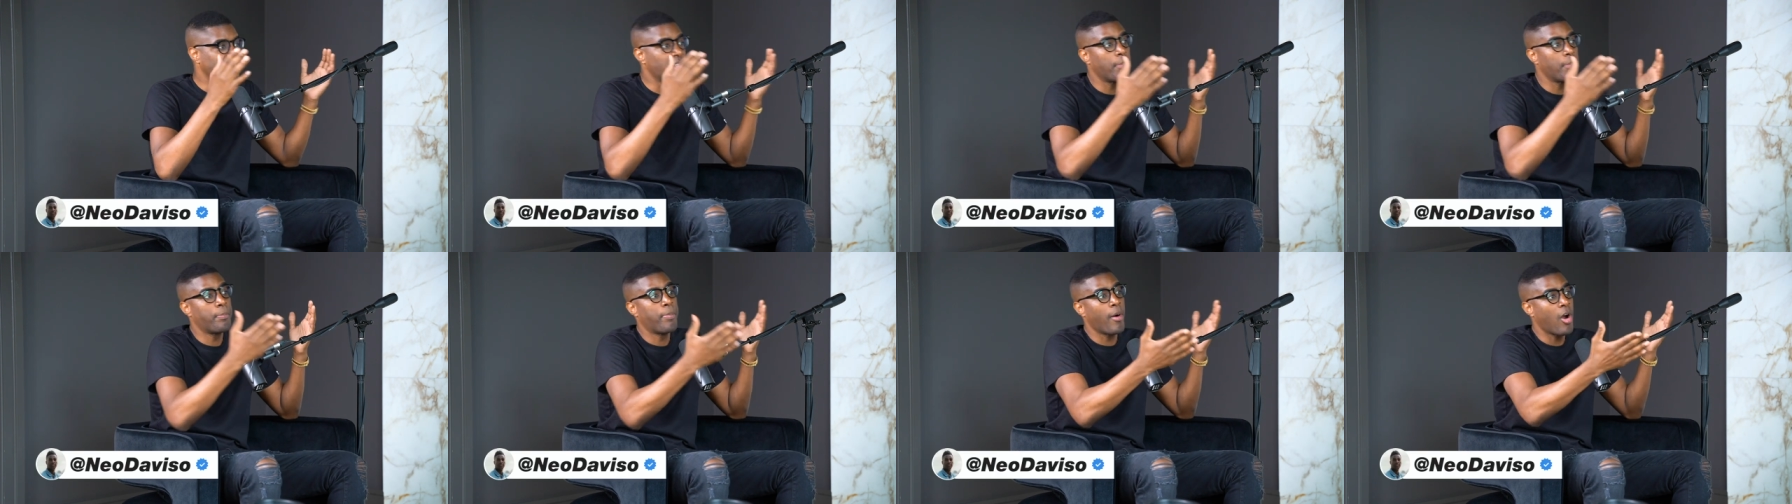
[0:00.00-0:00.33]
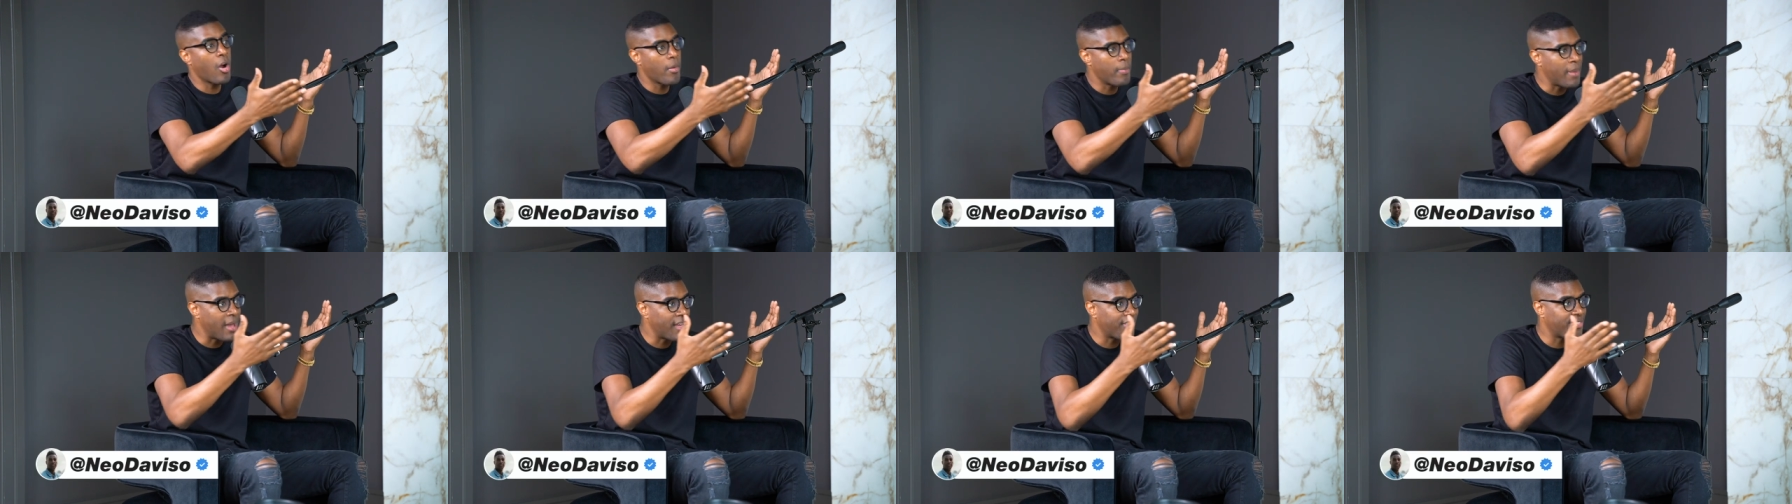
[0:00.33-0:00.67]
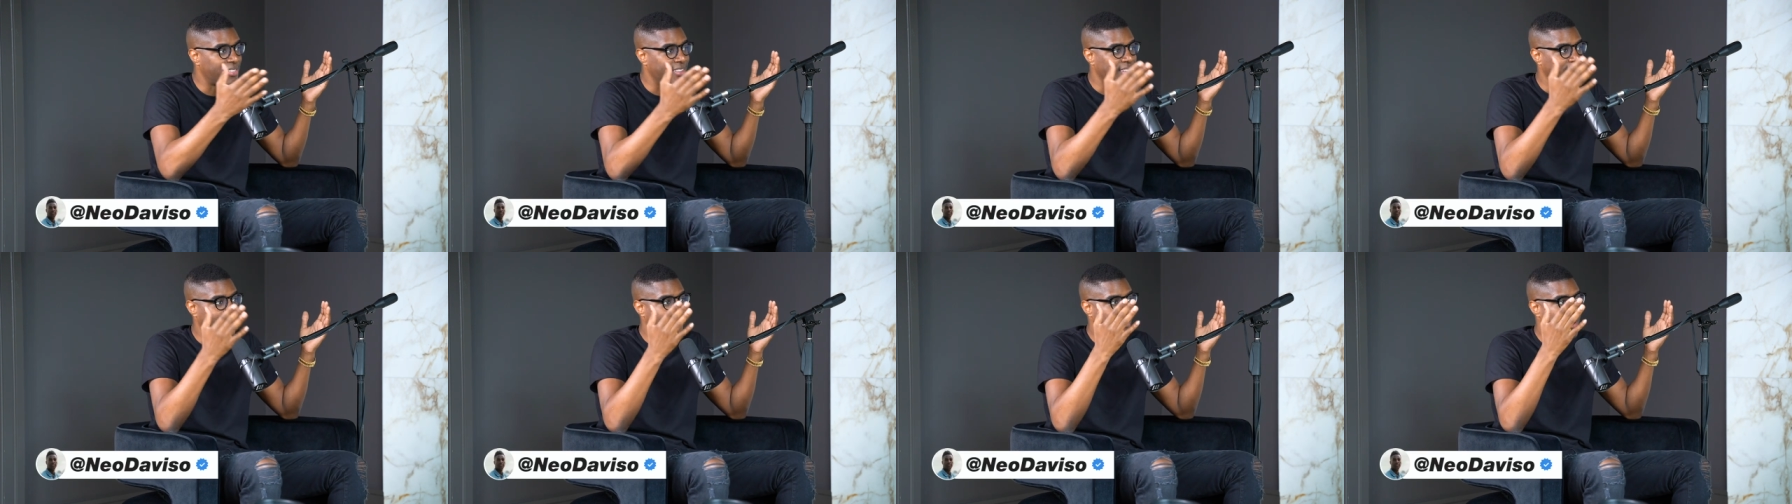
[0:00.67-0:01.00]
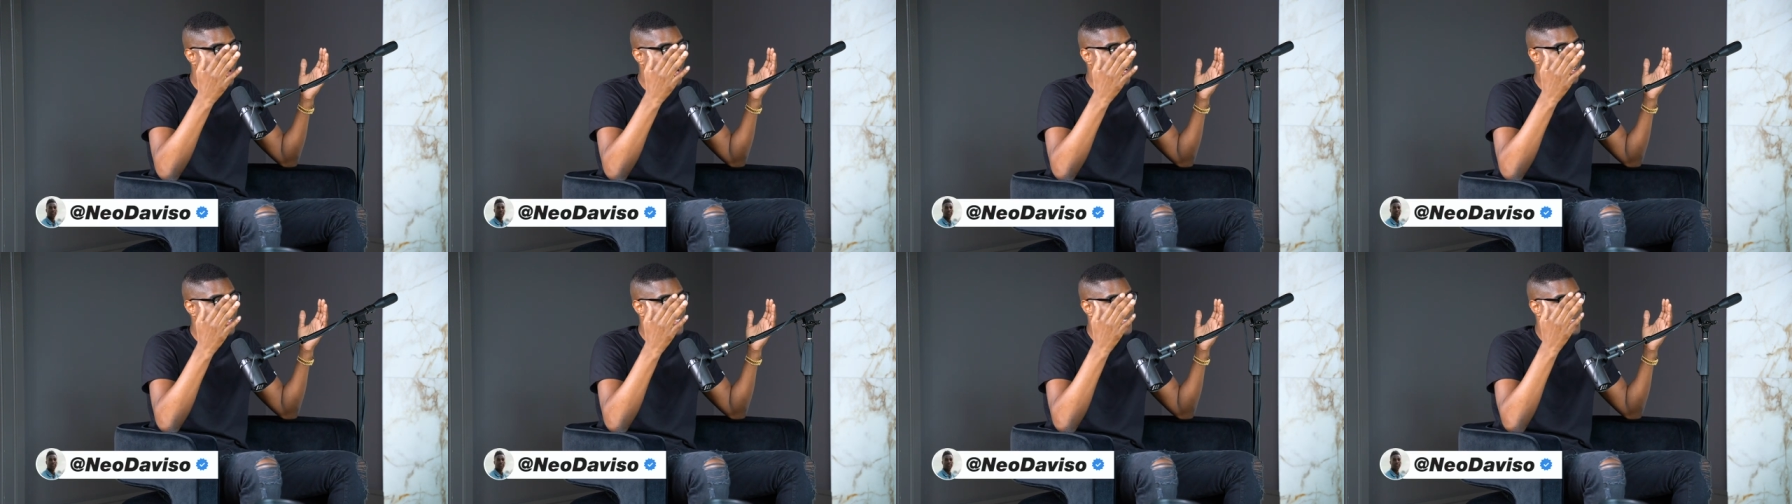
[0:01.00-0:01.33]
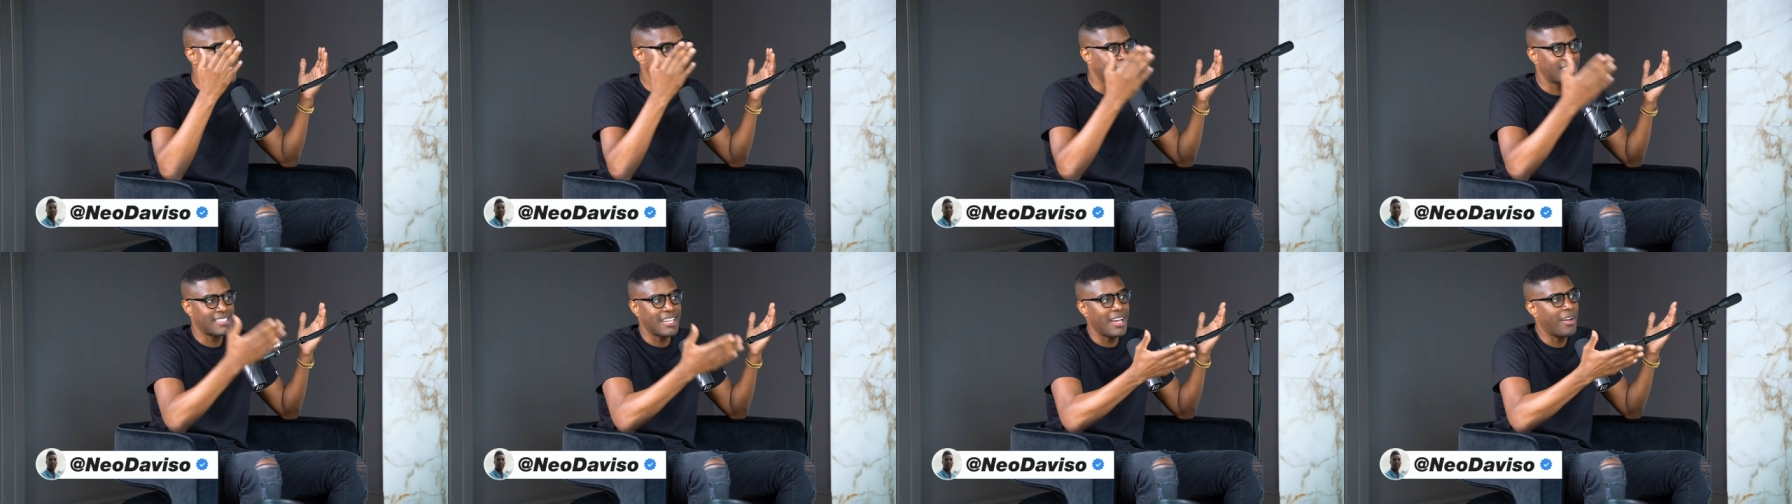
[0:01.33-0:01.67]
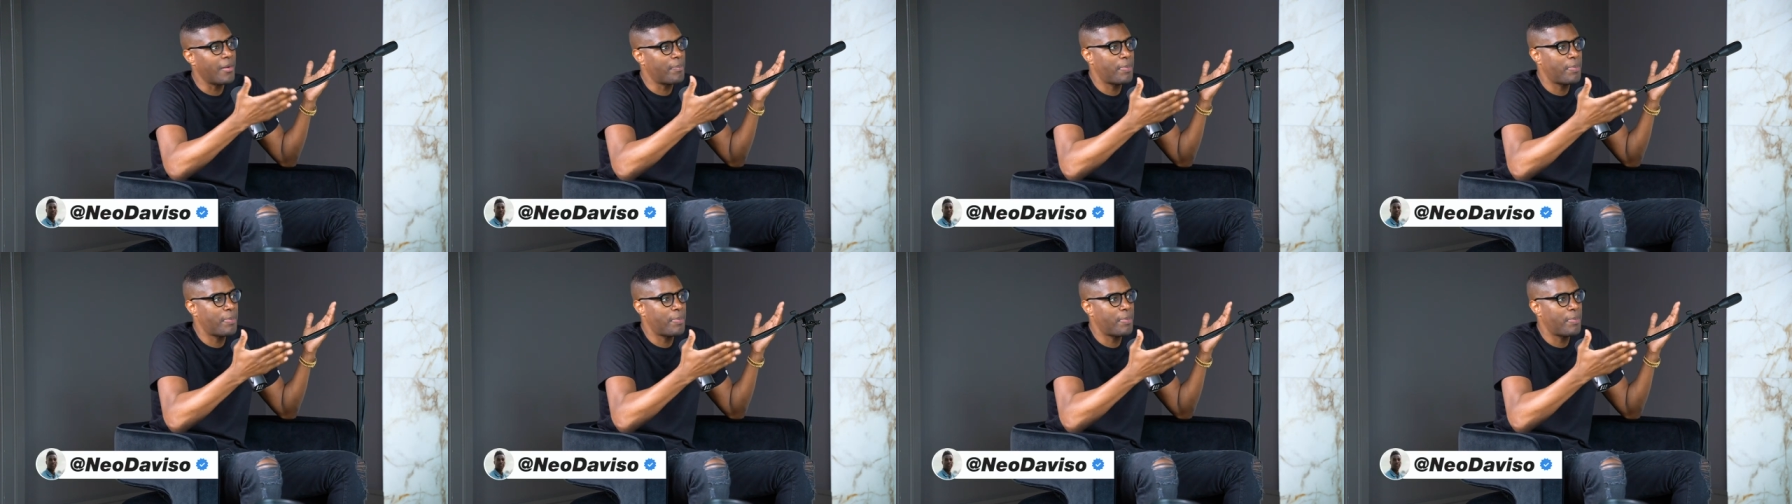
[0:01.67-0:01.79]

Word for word: the BRRRR method, the right? BRRRR method, right? Tell